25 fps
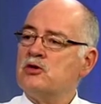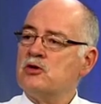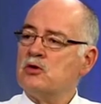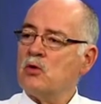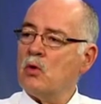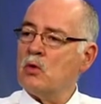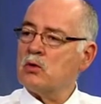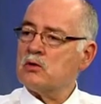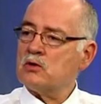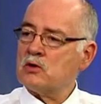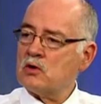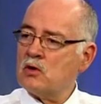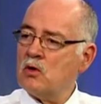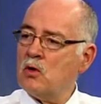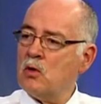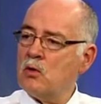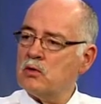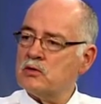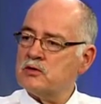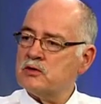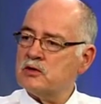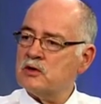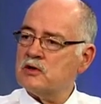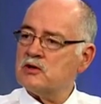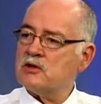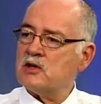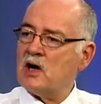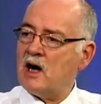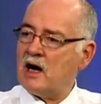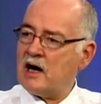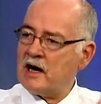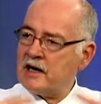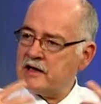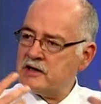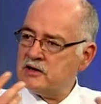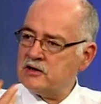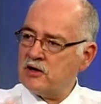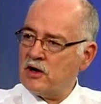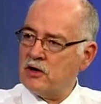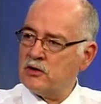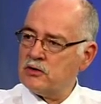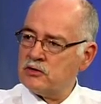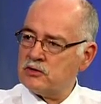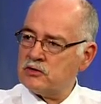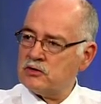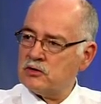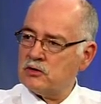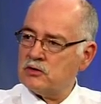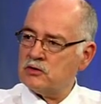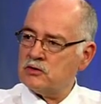short courses, high
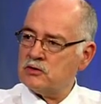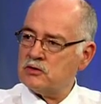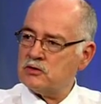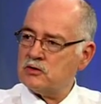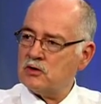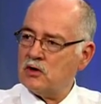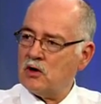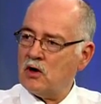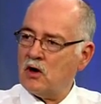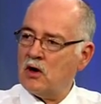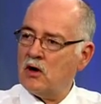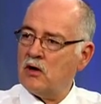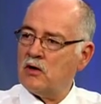doses